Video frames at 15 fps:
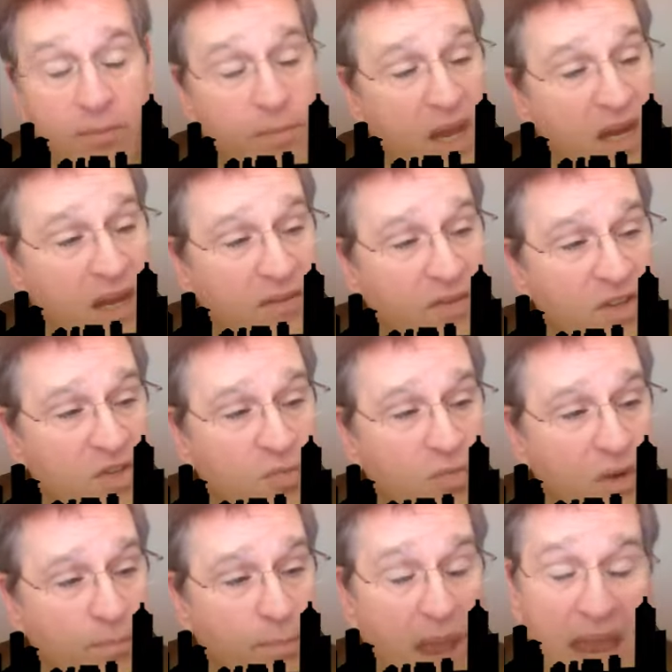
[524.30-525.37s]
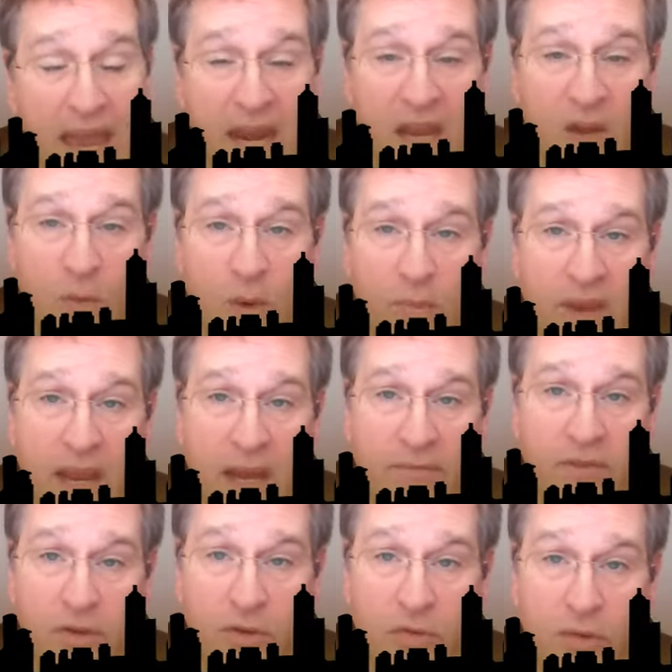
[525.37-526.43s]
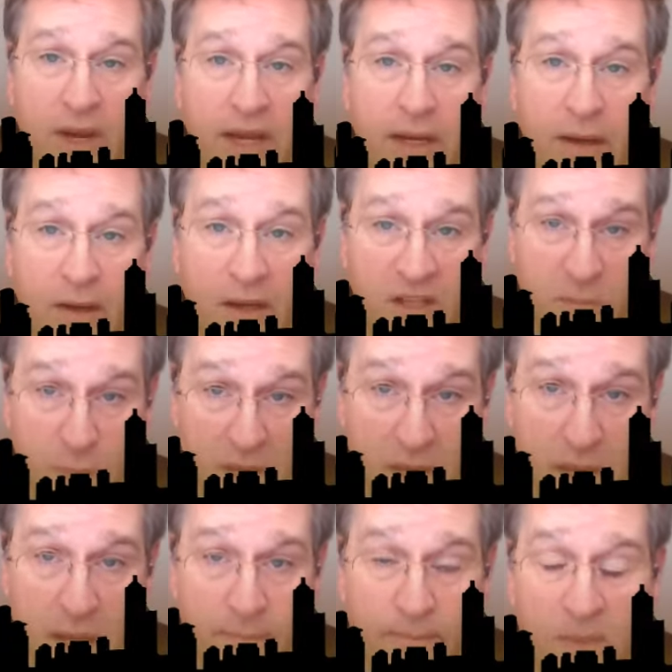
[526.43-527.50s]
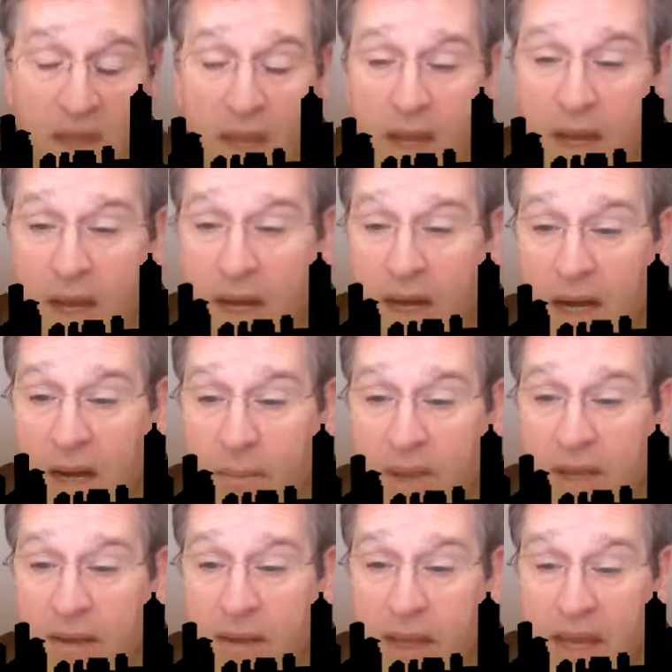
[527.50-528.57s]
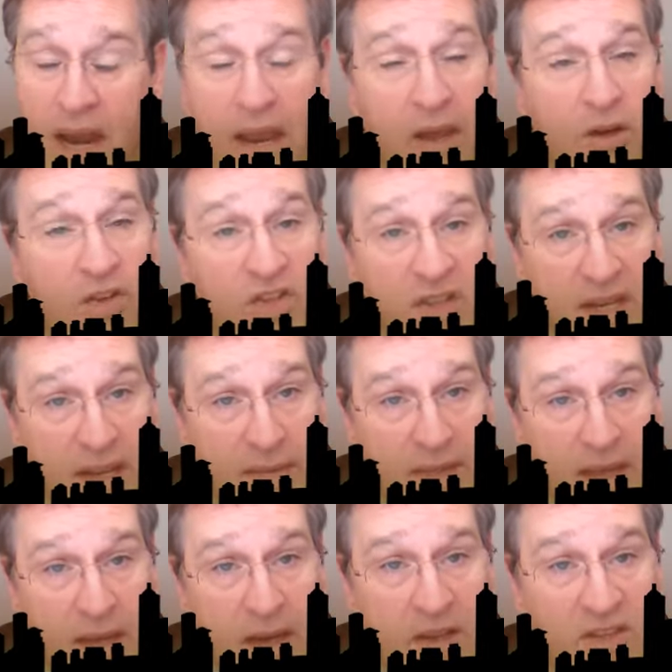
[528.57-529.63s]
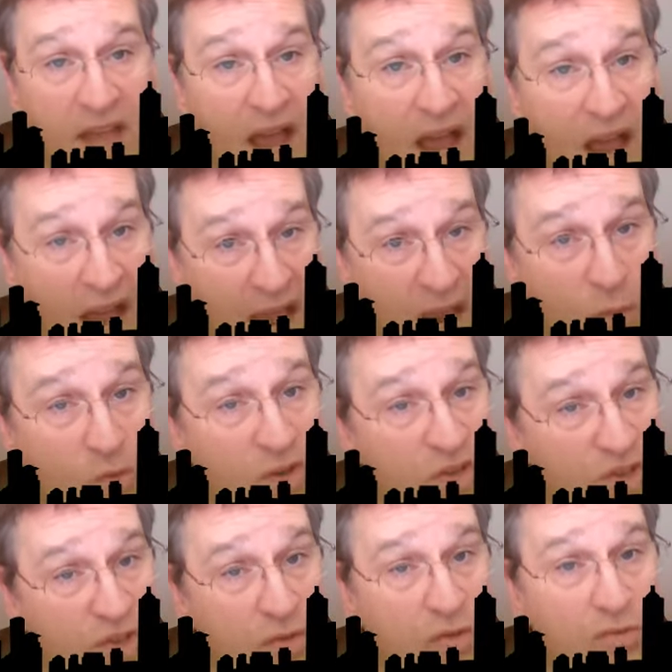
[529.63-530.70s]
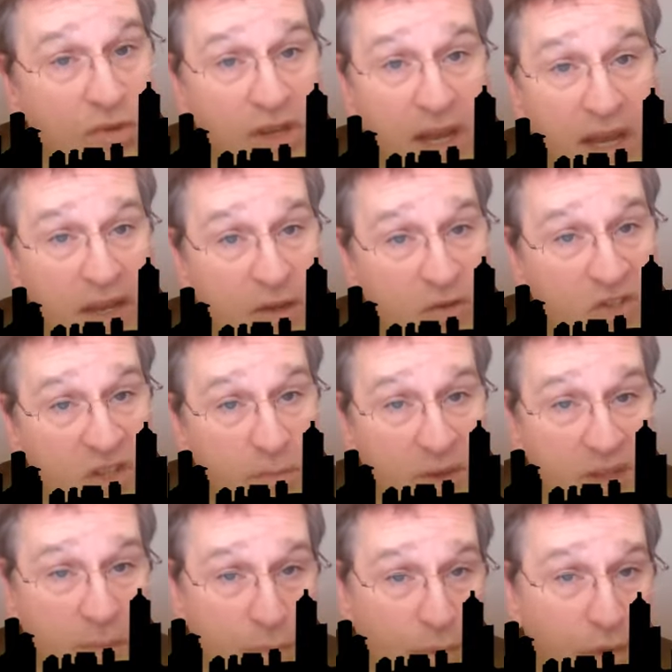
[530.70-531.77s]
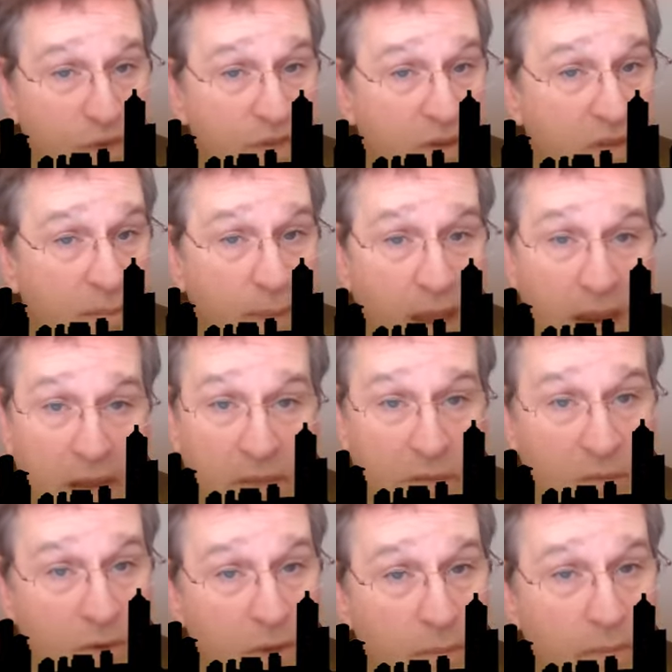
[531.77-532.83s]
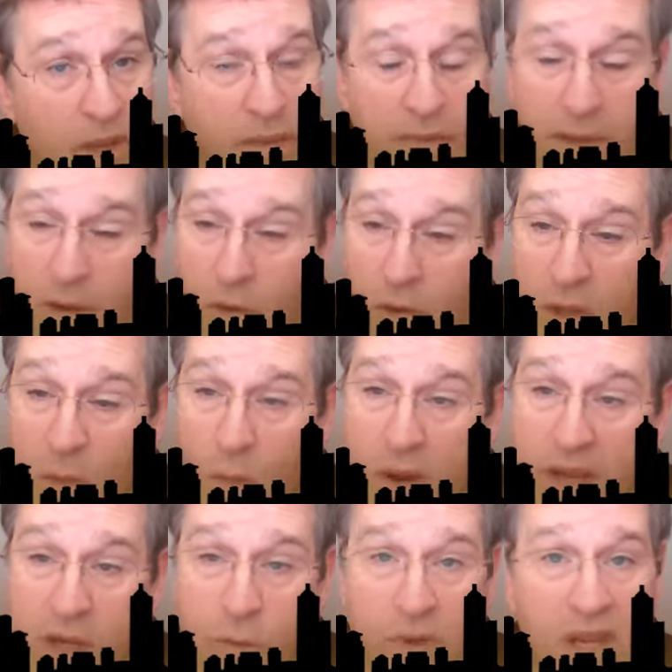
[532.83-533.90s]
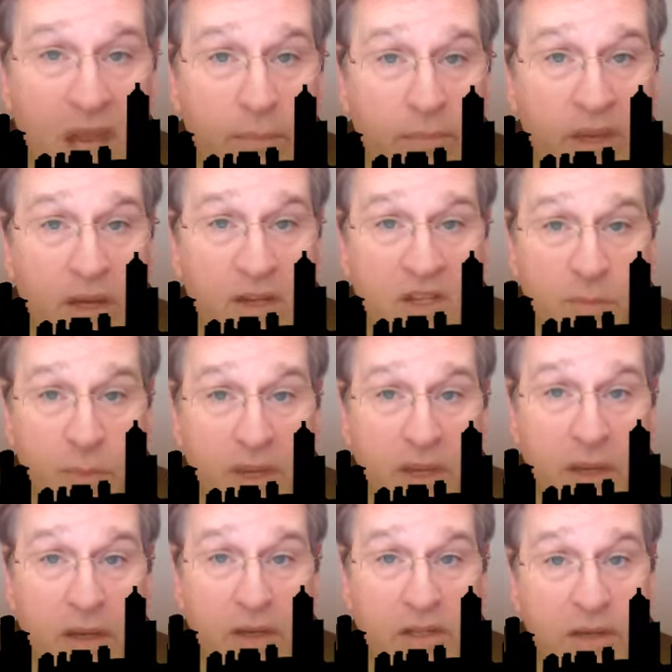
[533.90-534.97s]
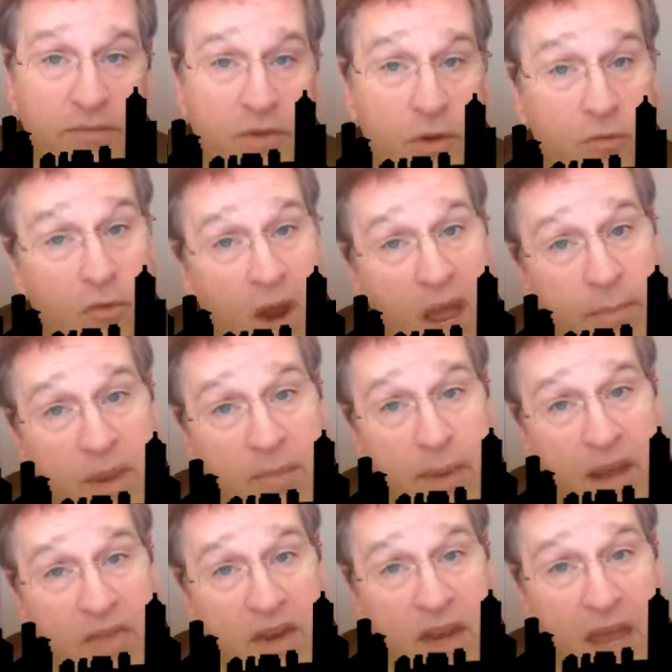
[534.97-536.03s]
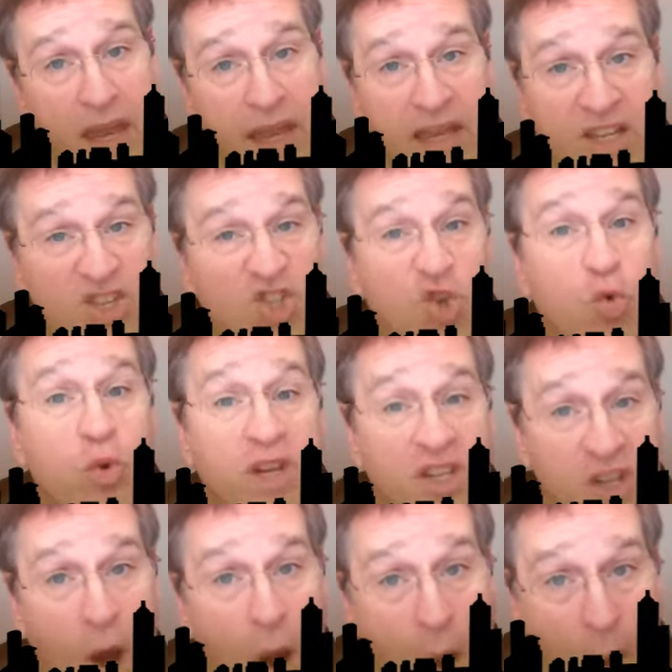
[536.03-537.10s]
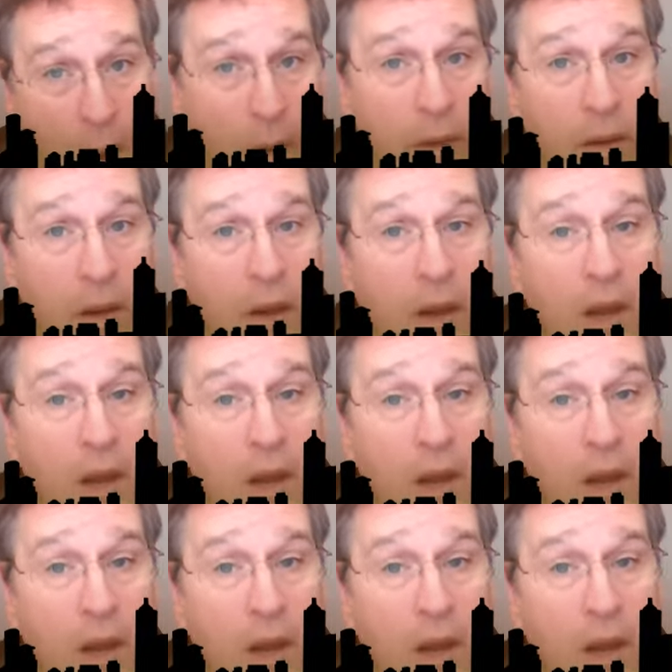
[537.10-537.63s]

many of us panic when we have to do speaking, and I understand that, because I was you, and I used to be the person in the back of the room, and the only way you would get me to speak is if you grab me by the neck and squeeze hard.